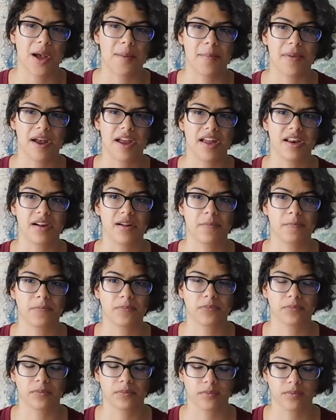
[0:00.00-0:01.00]
but
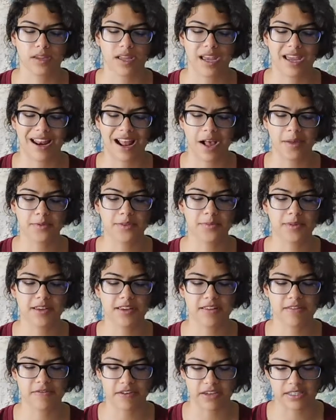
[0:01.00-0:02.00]
it helps
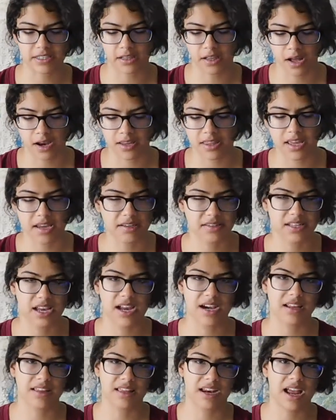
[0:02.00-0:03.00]
me face a lot of the
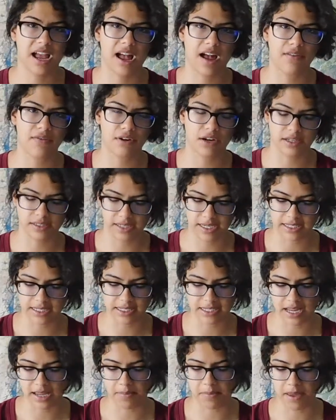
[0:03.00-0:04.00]
anxiety that I have on a
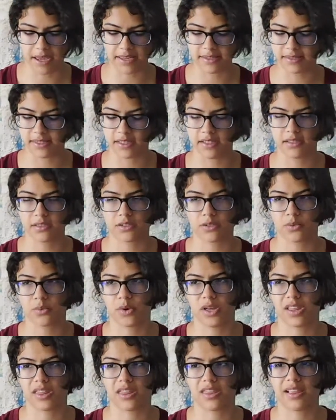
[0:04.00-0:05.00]
day-to-day basis
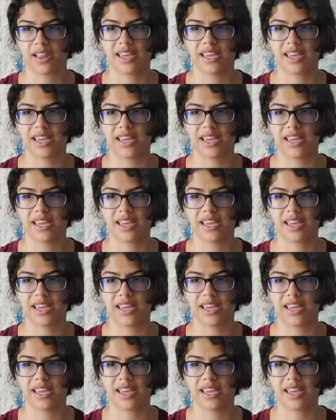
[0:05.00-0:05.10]
with